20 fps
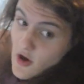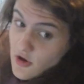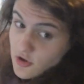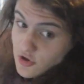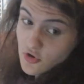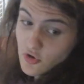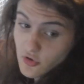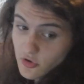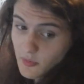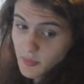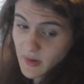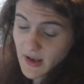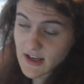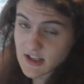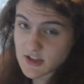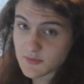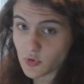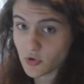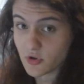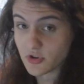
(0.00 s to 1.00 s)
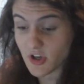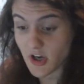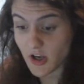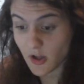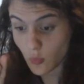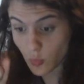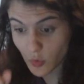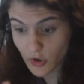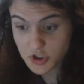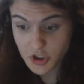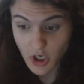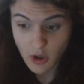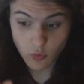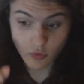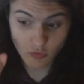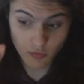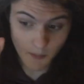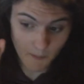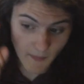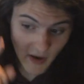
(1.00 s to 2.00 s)
to the player spawn tile, which I
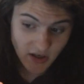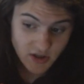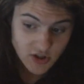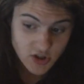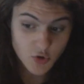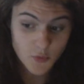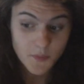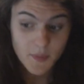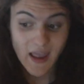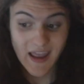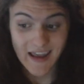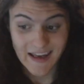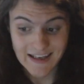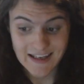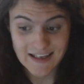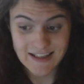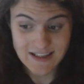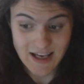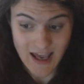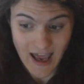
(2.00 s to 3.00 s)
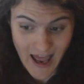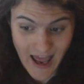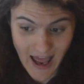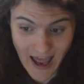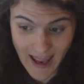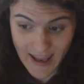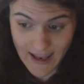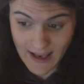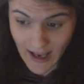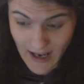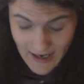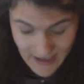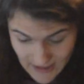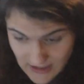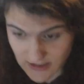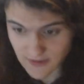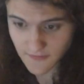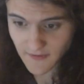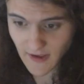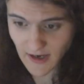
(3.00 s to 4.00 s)
will remind you is an
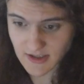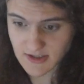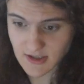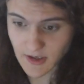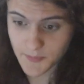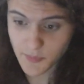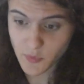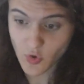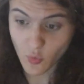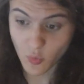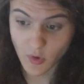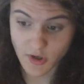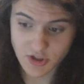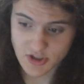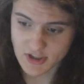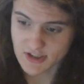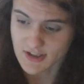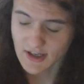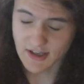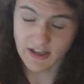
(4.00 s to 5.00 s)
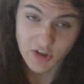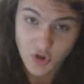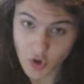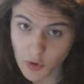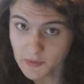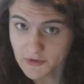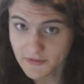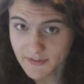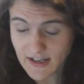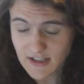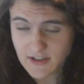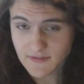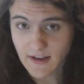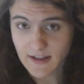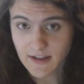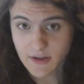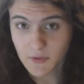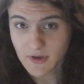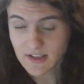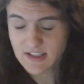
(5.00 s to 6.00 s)
int vector, which is like a normal vector
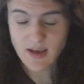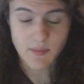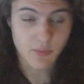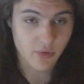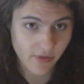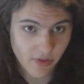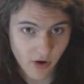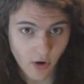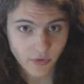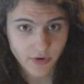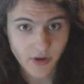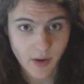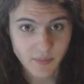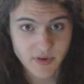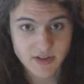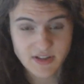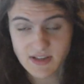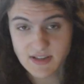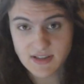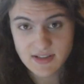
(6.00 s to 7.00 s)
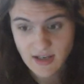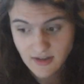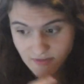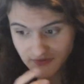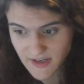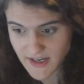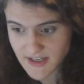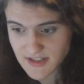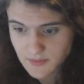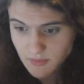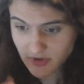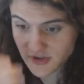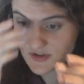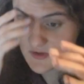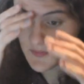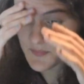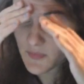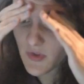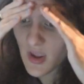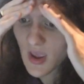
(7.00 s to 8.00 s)
value except with whole numbers instead of decimals.
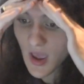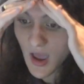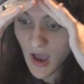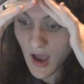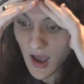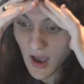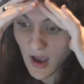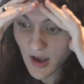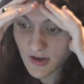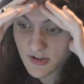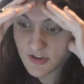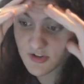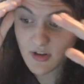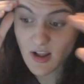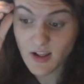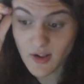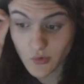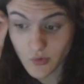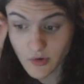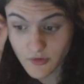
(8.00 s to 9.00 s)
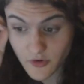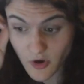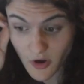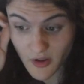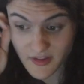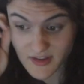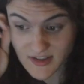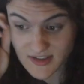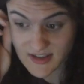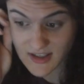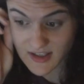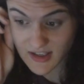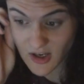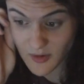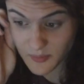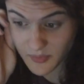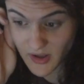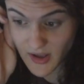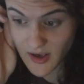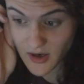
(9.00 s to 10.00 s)
So now that we've got this thing in
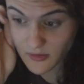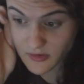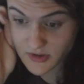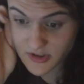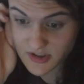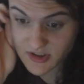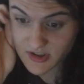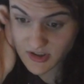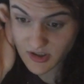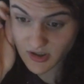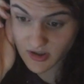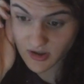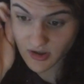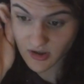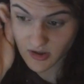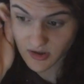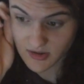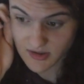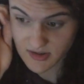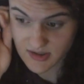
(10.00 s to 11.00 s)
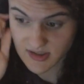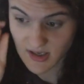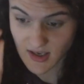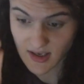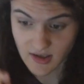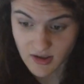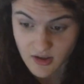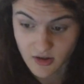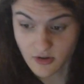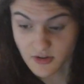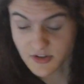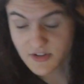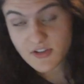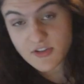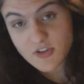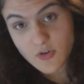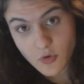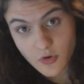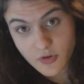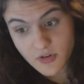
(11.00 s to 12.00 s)
our player, we're just going to say, go to
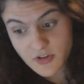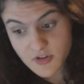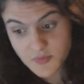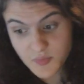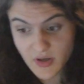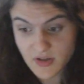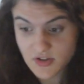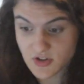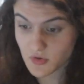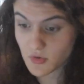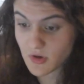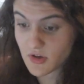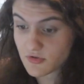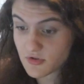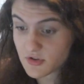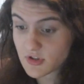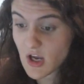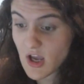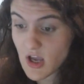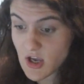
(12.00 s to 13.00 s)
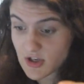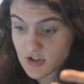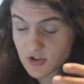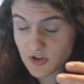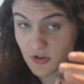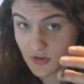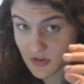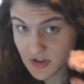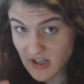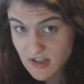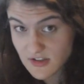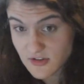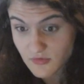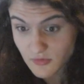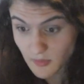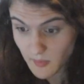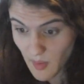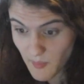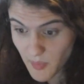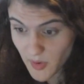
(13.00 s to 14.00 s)
these coordinates plus 200, so you're centered,
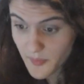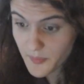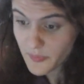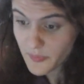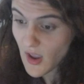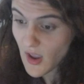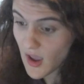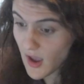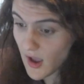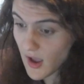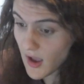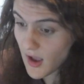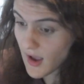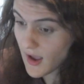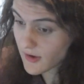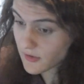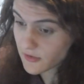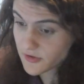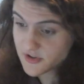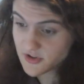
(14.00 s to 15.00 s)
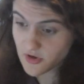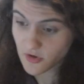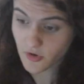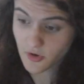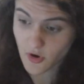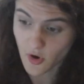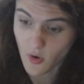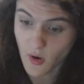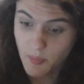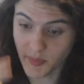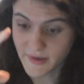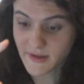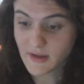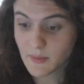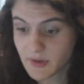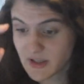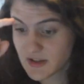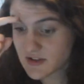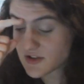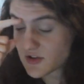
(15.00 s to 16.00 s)
remember? And also go up a little
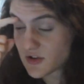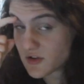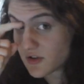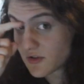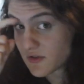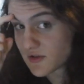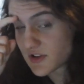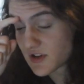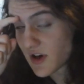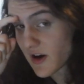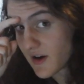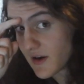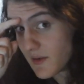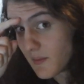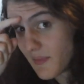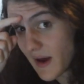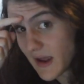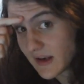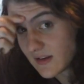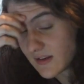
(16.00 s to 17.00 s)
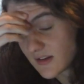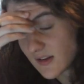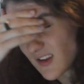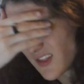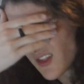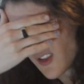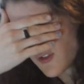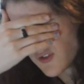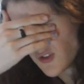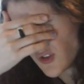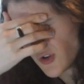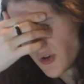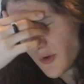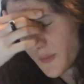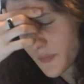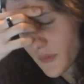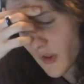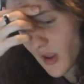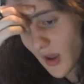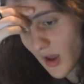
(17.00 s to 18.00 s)
bit so you don't start embedded in the floor.
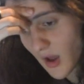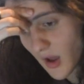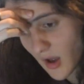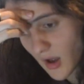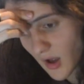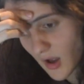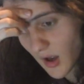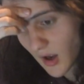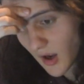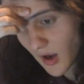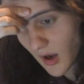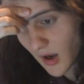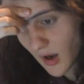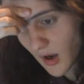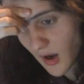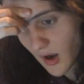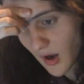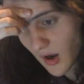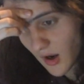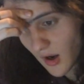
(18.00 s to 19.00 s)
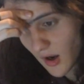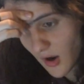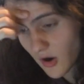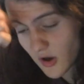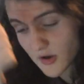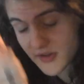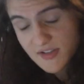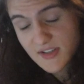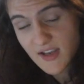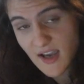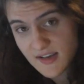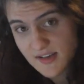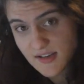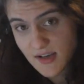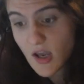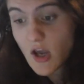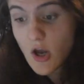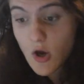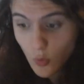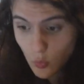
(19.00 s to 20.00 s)
Hot and
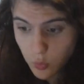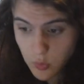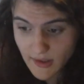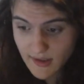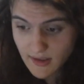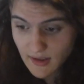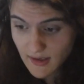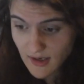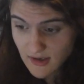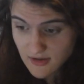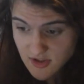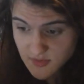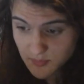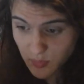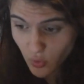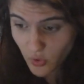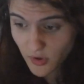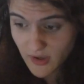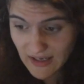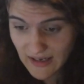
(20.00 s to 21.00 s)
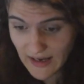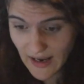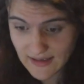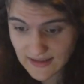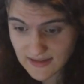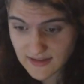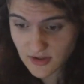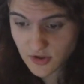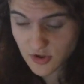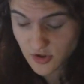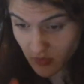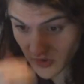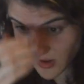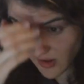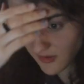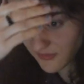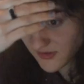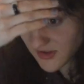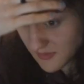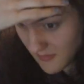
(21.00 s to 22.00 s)
sexy. We can now spawn in any dungeon
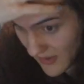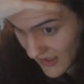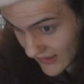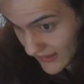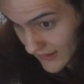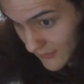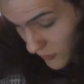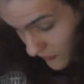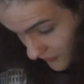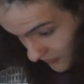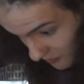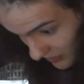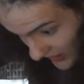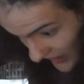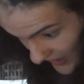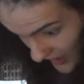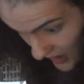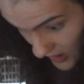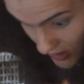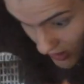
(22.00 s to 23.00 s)
without having to manually move the player.